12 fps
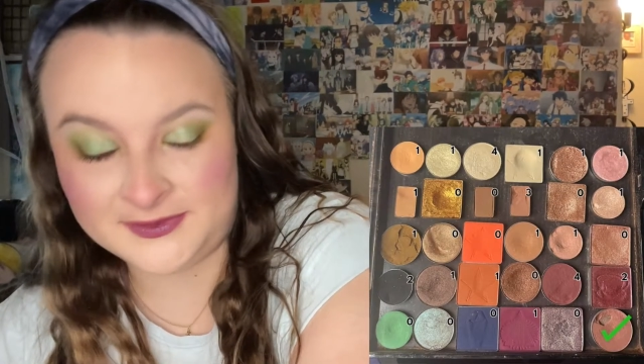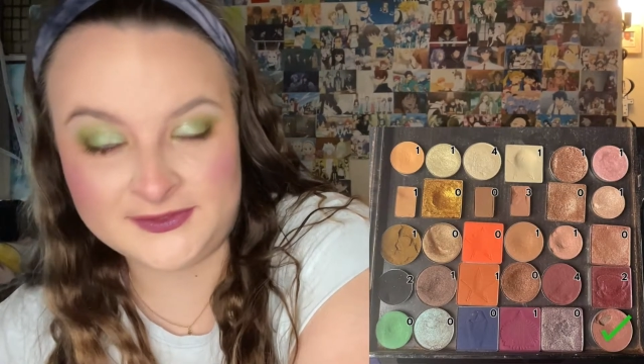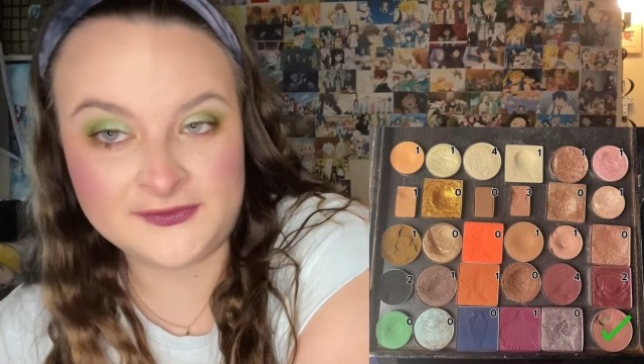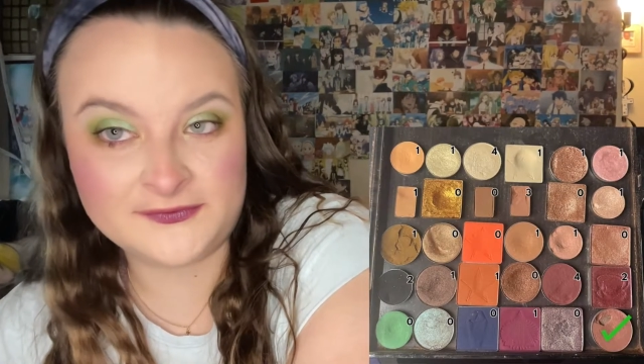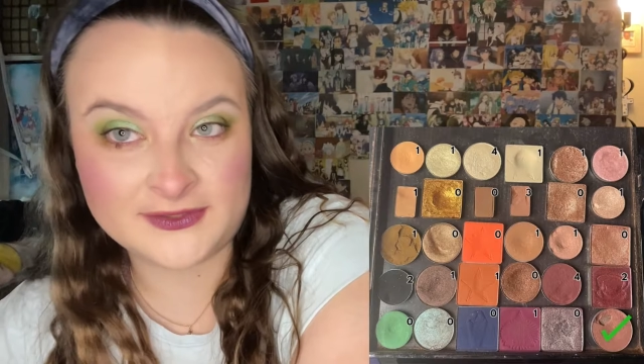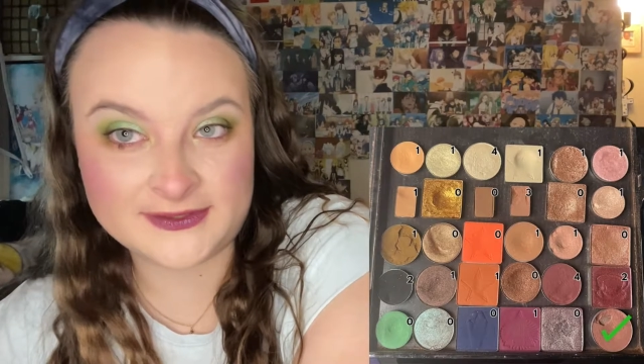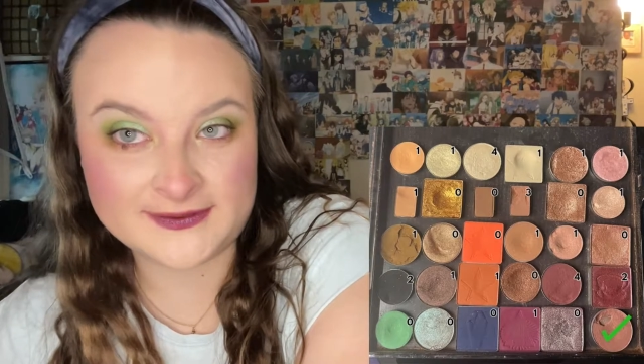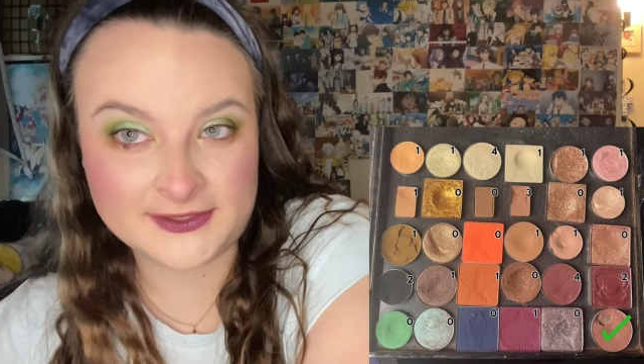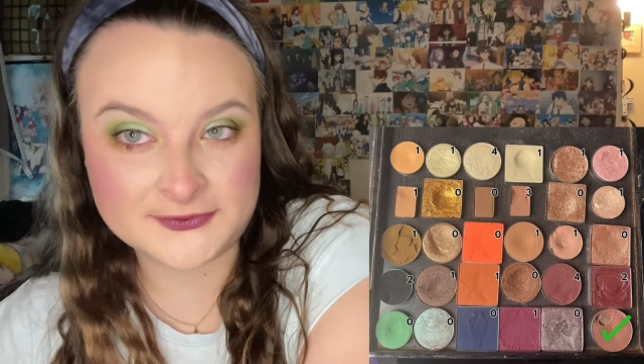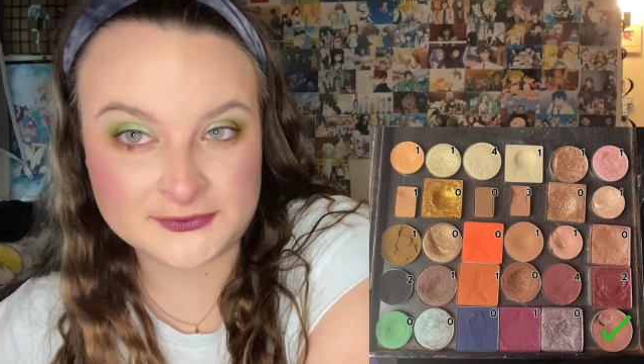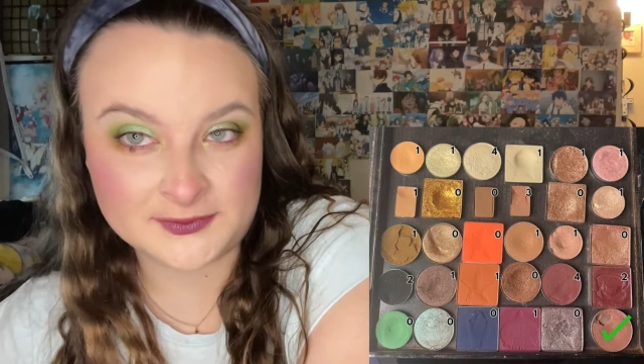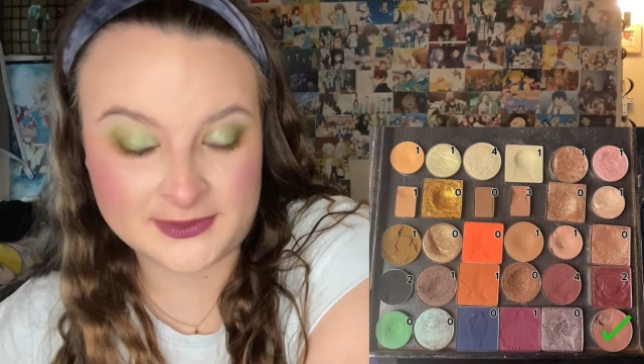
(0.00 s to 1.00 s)
the Too Faced
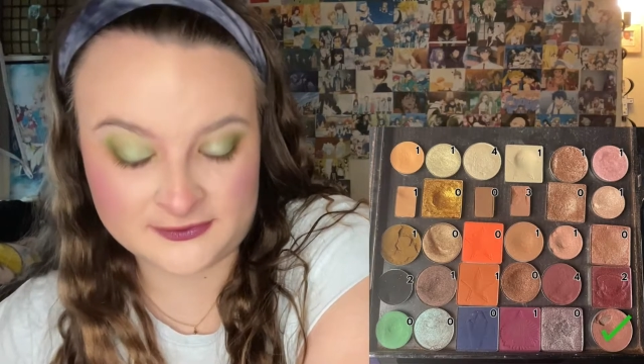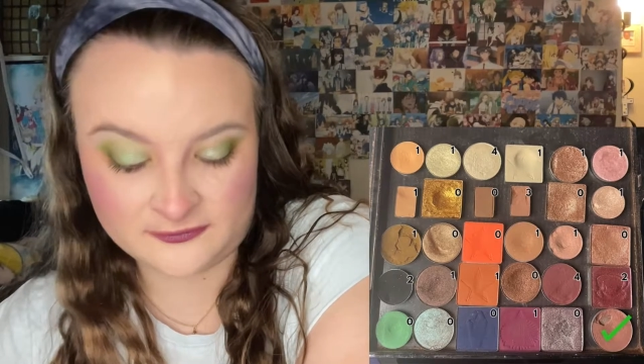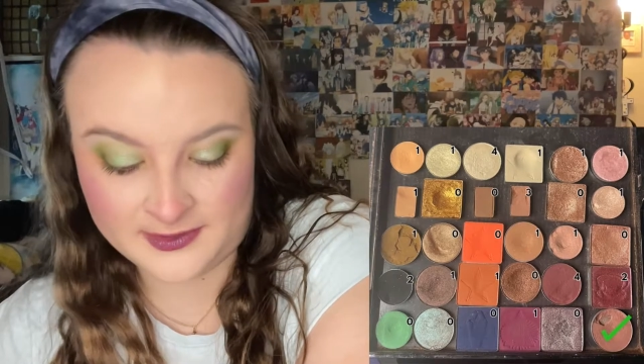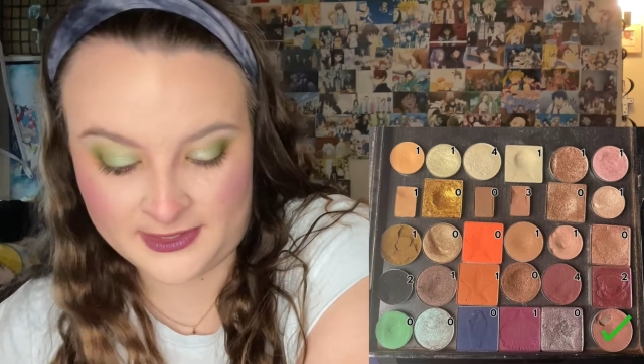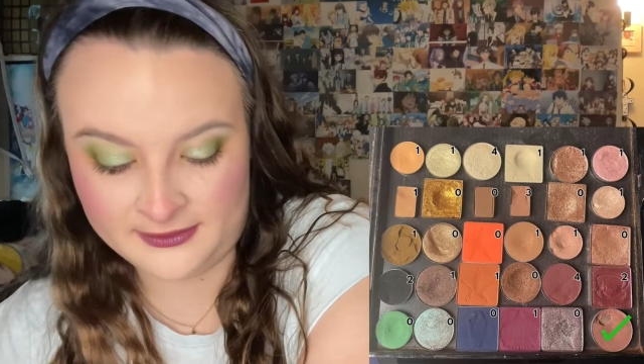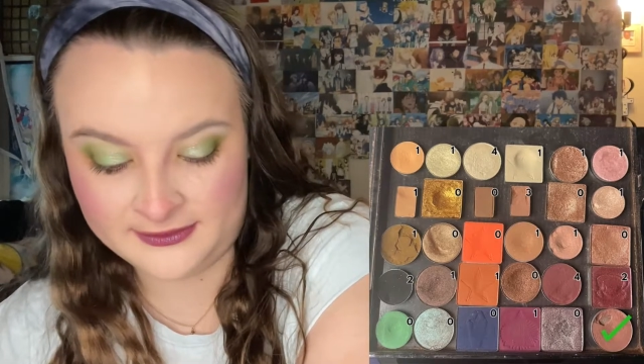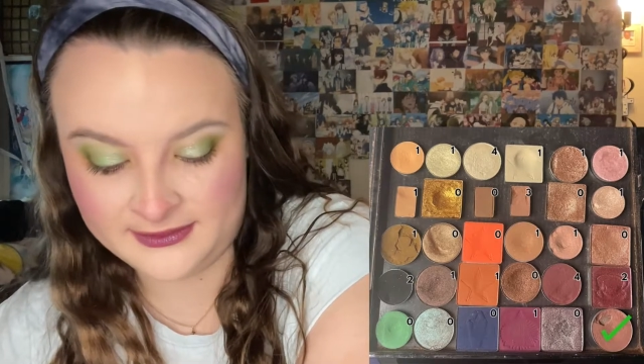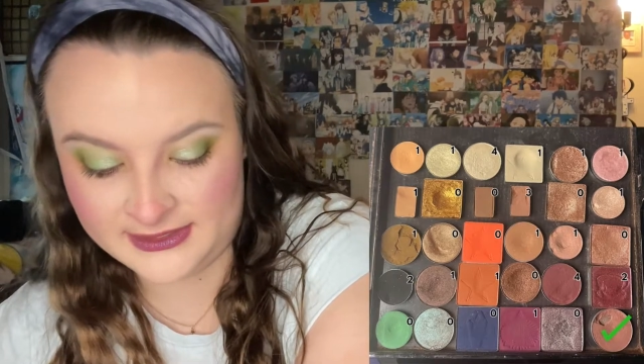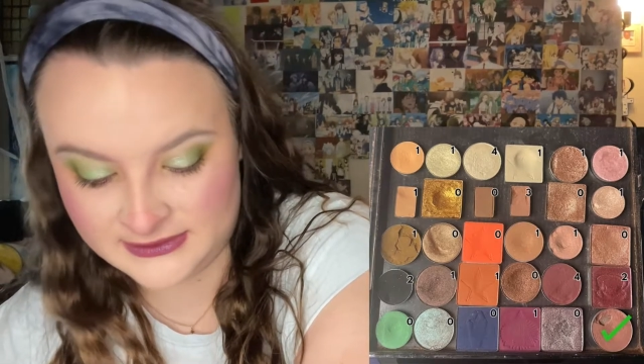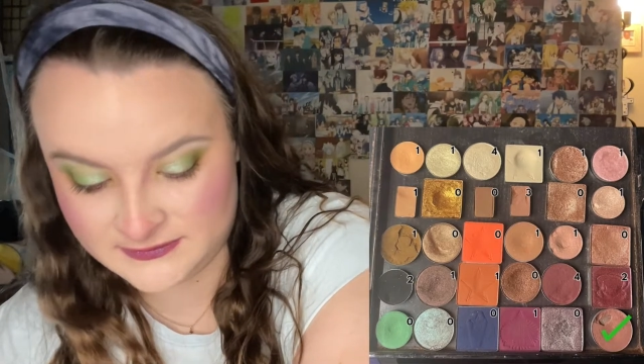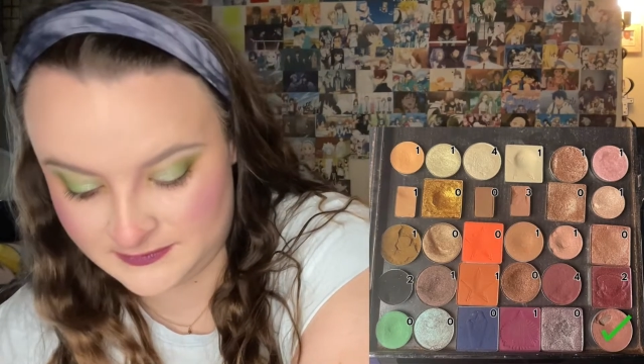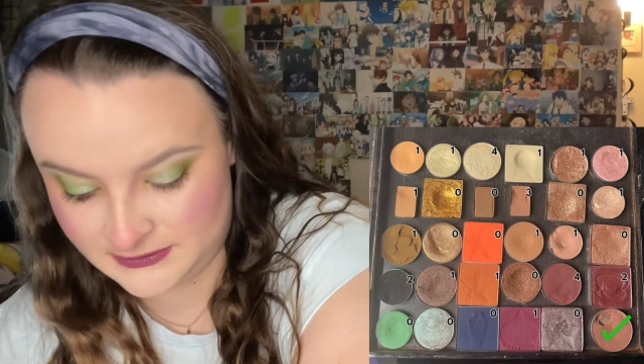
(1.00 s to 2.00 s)
Natural Mattes palette.
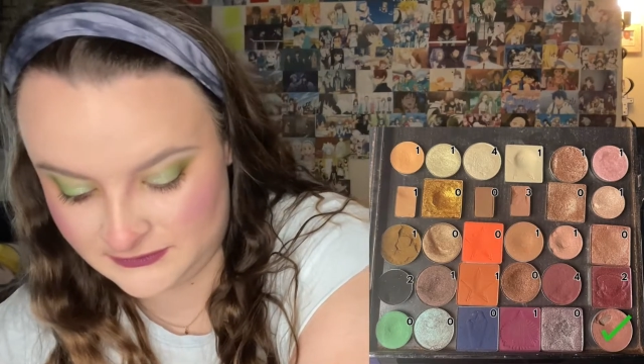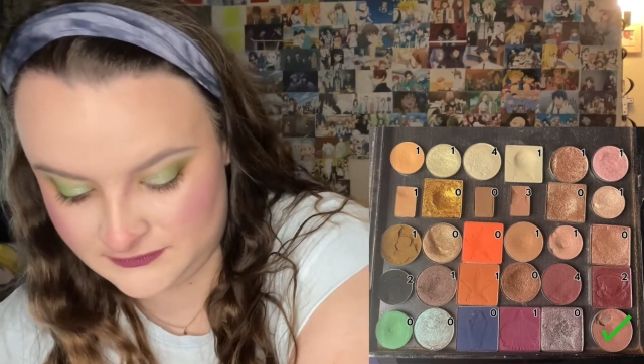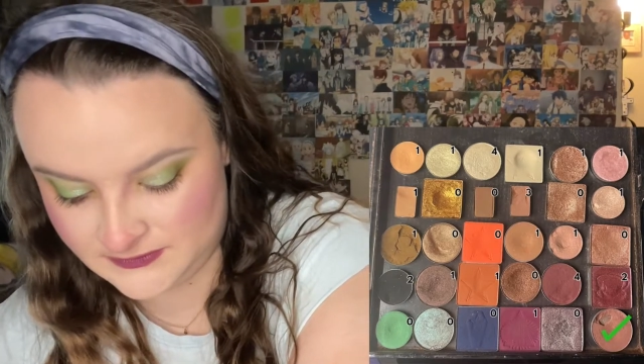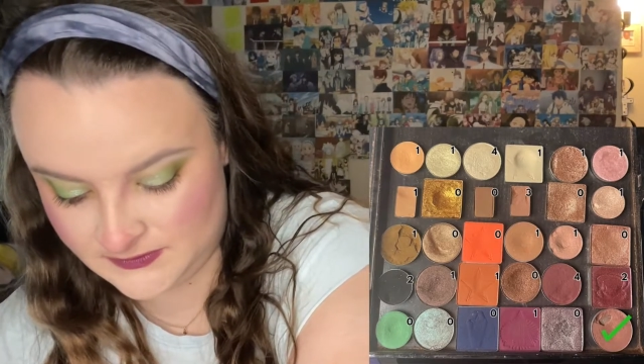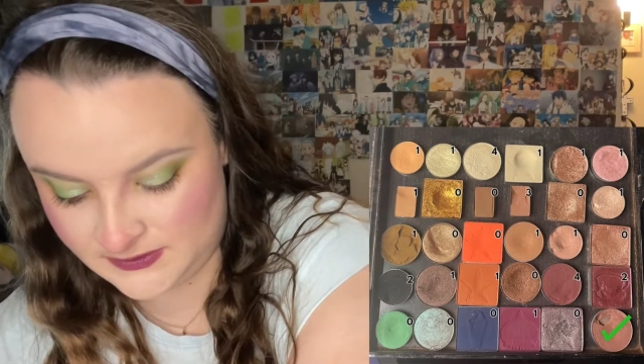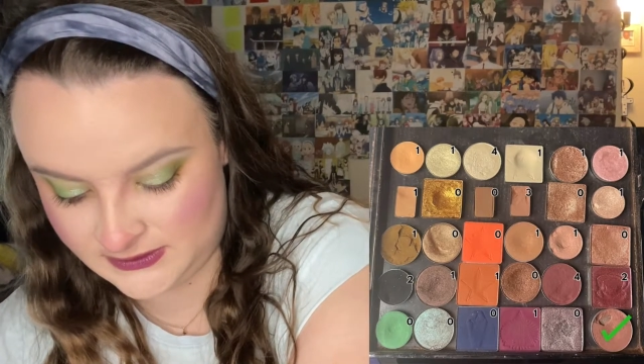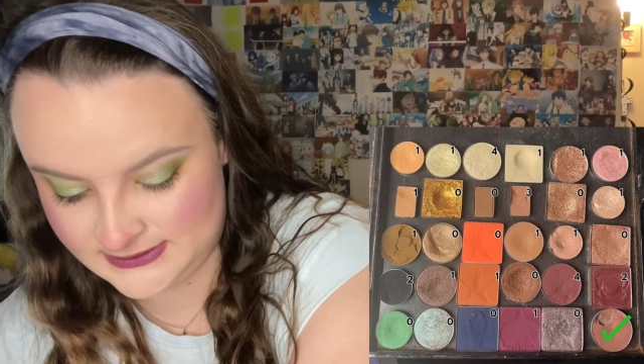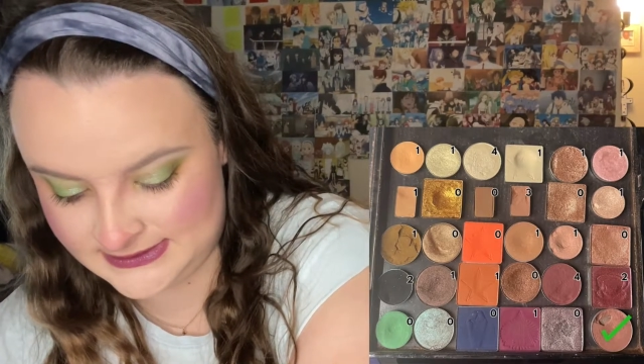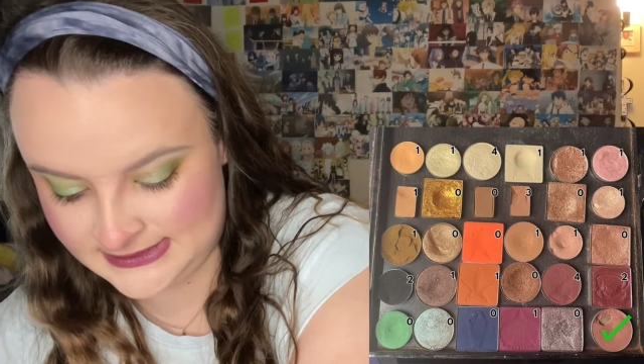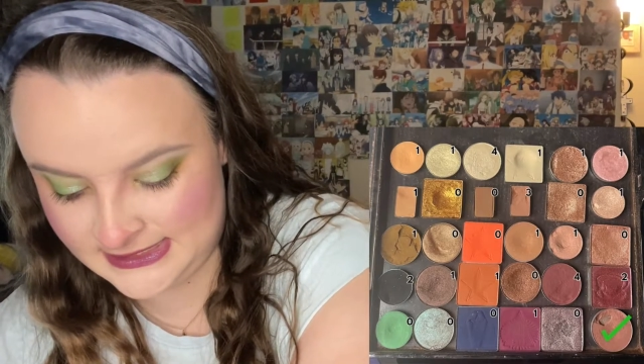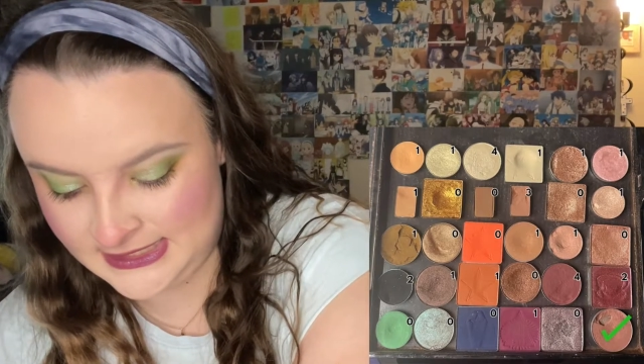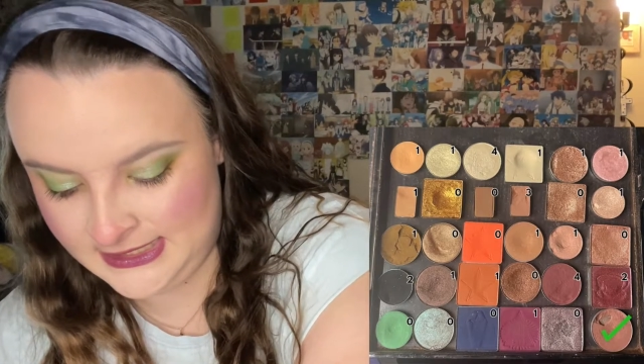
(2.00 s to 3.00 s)
That has been used once.